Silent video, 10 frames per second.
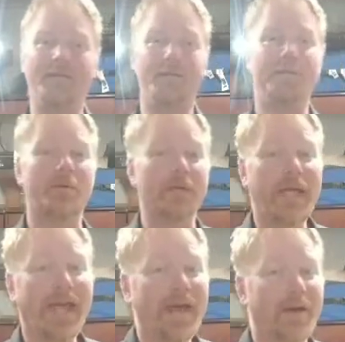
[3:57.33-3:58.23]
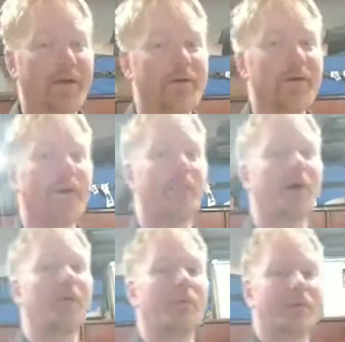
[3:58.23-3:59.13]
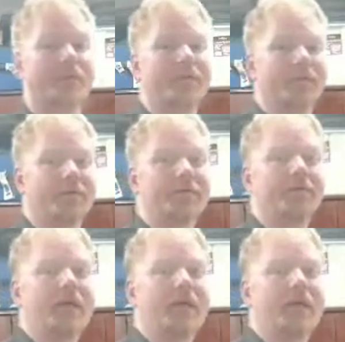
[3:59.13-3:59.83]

if people don't care about what they do,